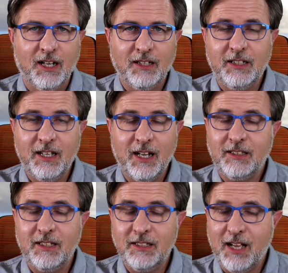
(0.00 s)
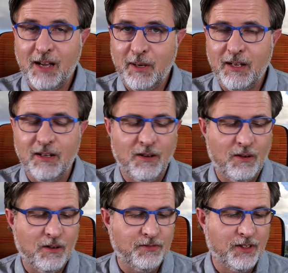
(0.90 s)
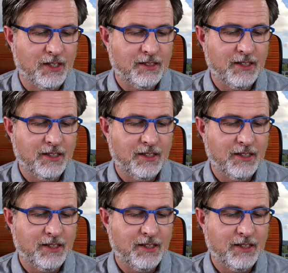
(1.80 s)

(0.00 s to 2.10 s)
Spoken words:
And he had this habit of